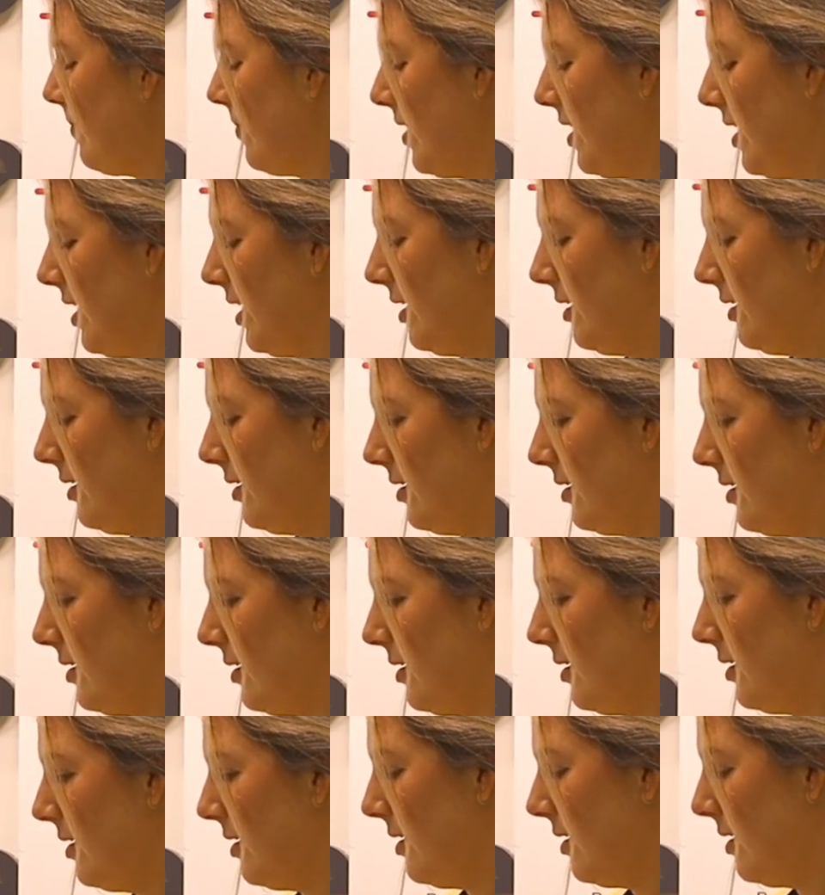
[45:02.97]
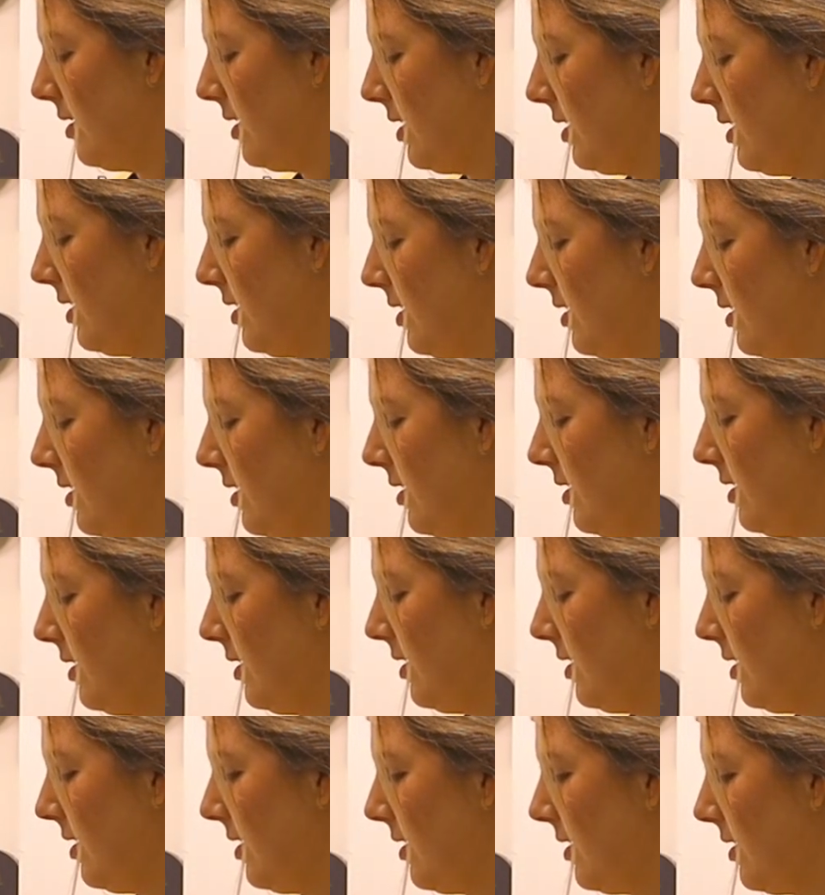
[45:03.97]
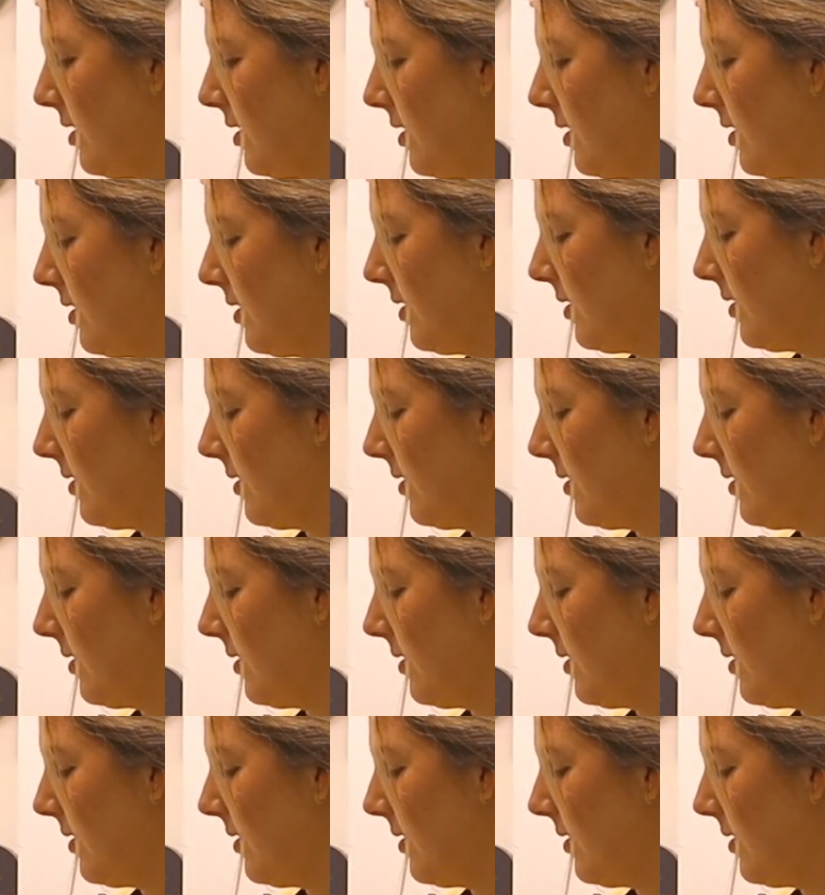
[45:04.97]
That's right. We're going to find somebody that works